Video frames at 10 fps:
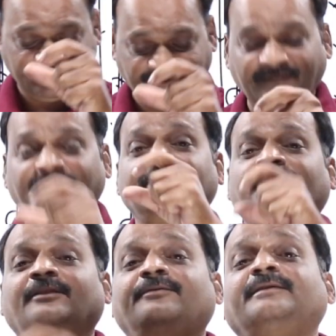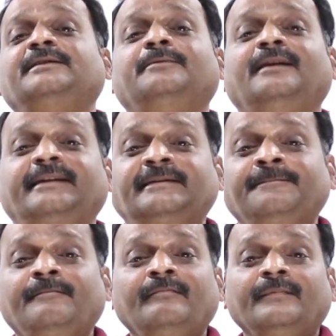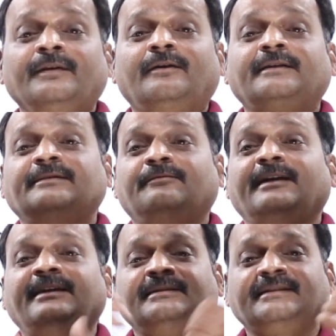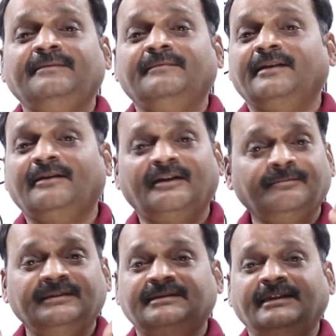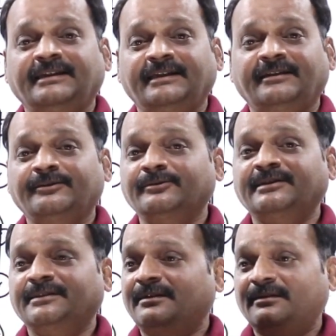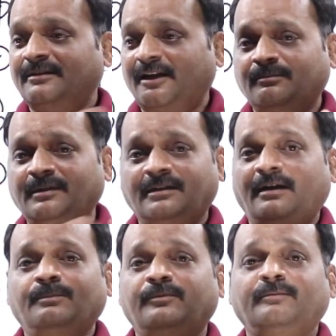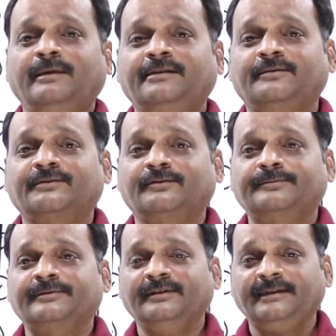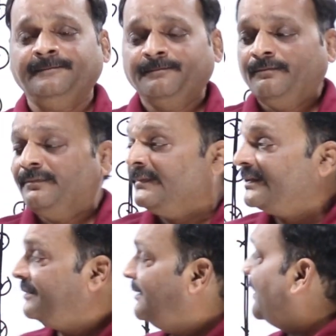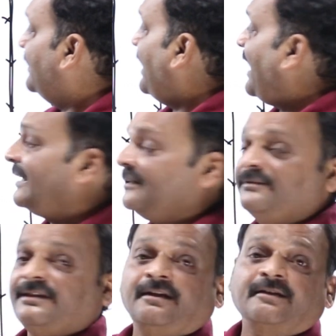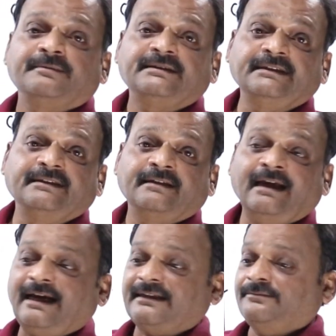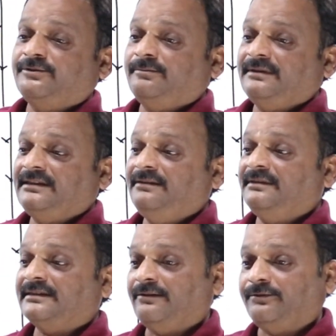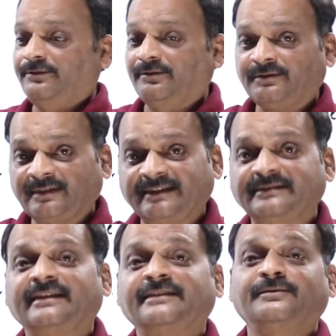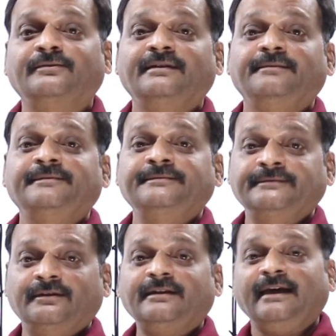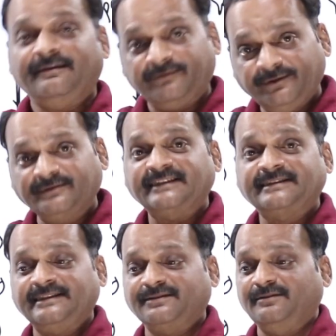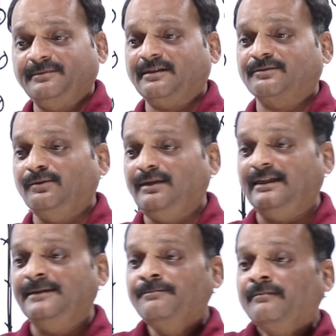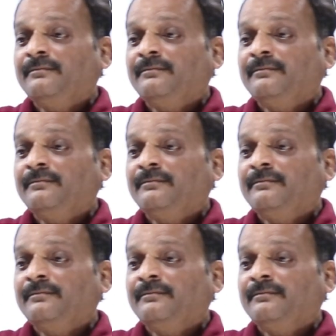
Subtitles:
wavelength of visible light. Okay, so virus cannot be studied using normal compound microscopes. Okay. Similarly, atoms cannot be seen. Atoms should be seen means have to use X-rays only. Okay, have to use X-rays only because only